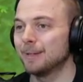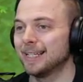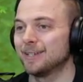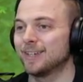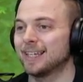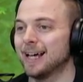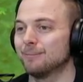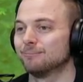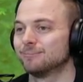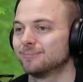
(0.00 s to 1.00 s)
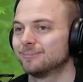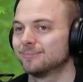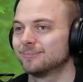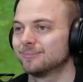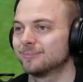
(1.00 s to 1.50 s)
believe it, Captain.
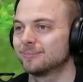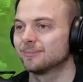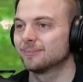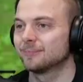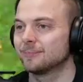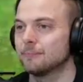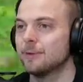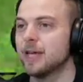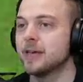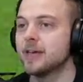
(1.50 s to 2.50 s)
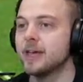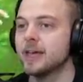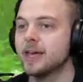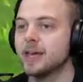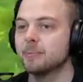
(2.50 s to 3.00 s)

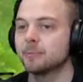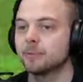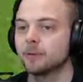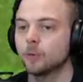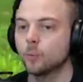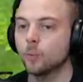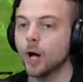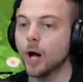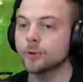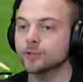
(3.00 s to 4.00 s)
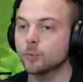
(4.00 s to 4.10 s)
Babe! Whoa, Mr.